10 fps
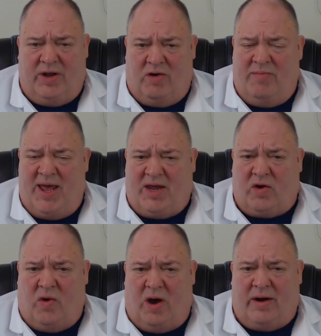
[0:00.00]
It'll make
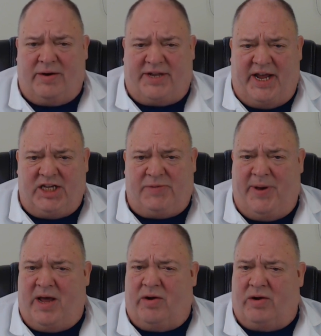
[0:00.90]
your water taste
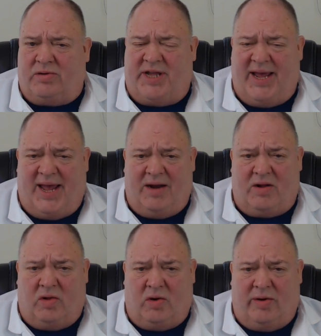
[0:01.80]
better. It'll take
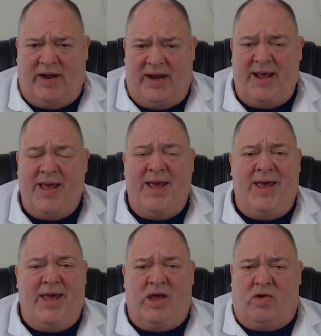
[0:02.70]
out chlorine.
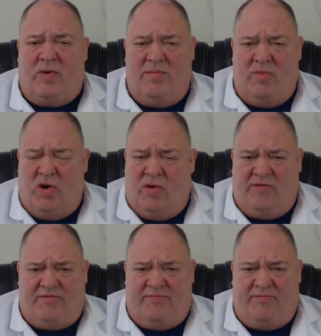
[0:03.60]
It'll remove